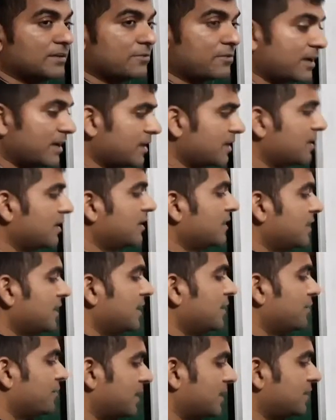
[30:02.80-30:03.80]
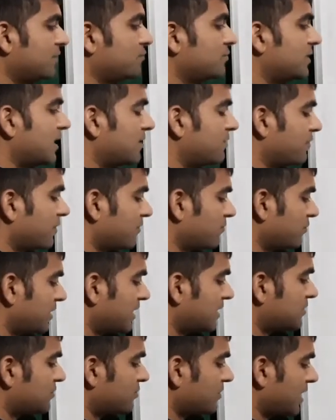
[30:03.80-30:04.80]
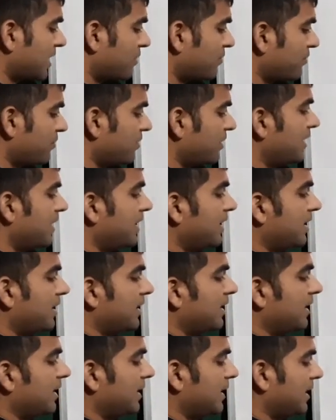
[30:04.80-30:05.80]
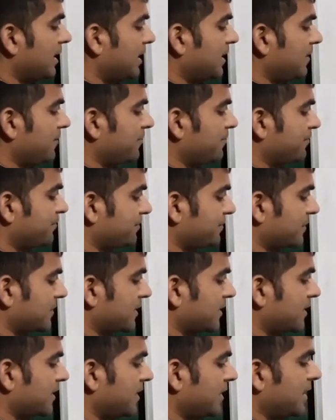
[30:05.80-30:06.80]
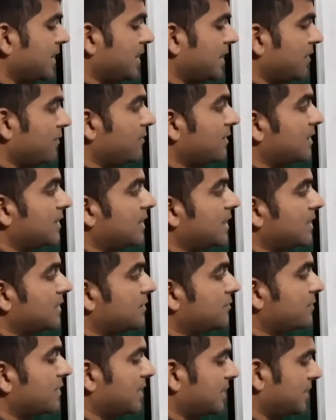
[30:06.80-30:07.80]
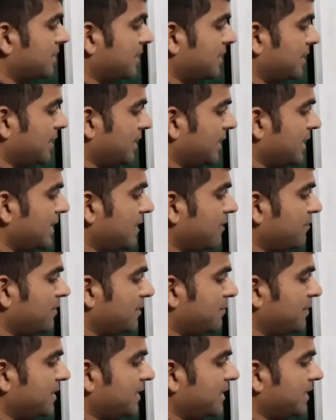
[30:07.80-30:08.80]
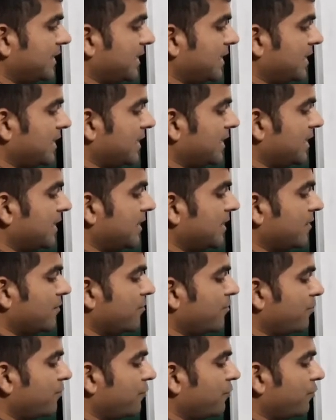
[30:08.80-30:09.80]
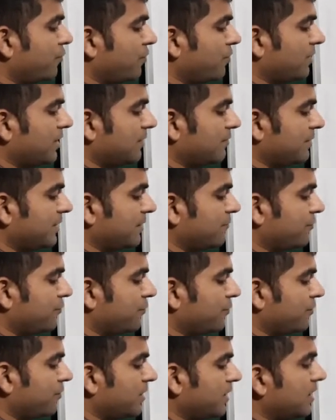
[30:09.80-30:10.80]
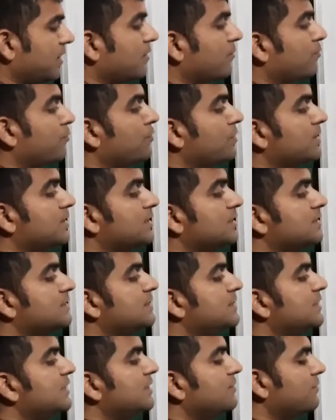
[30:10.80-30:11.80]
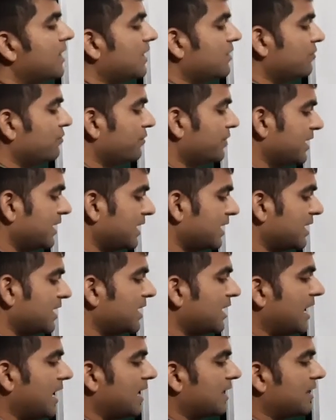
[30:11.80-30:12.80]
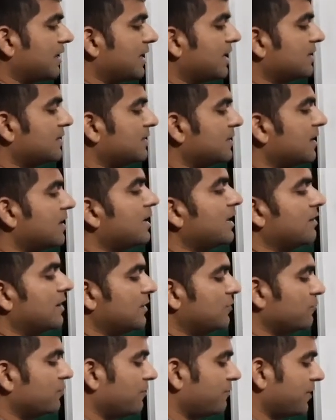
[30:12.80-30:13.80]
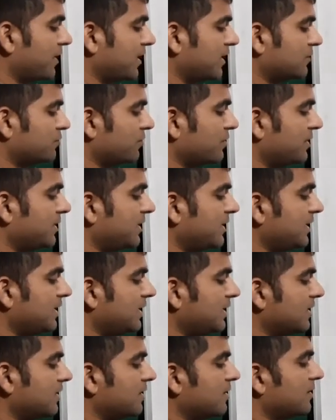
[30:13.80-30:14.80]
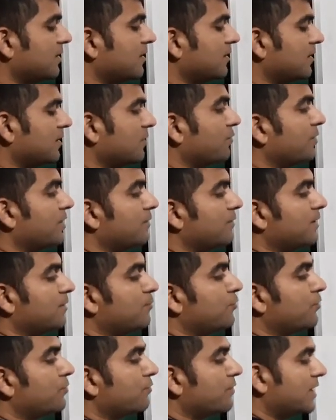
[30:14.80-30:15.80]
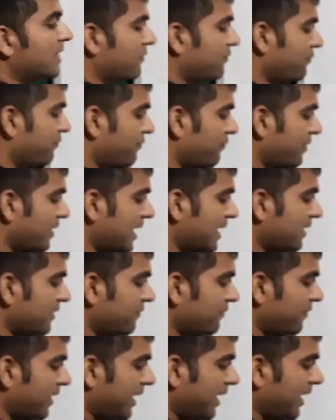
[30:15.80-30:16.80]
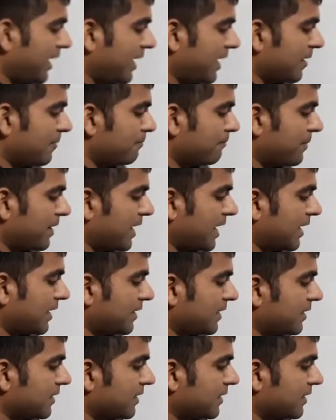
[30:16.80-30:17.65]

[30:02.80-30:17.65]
Okay, you can use that formula. So now a, you will write what? A will be a, 4 will be 4. Put this d value here and get the value of a. So d, we will put what? 5a by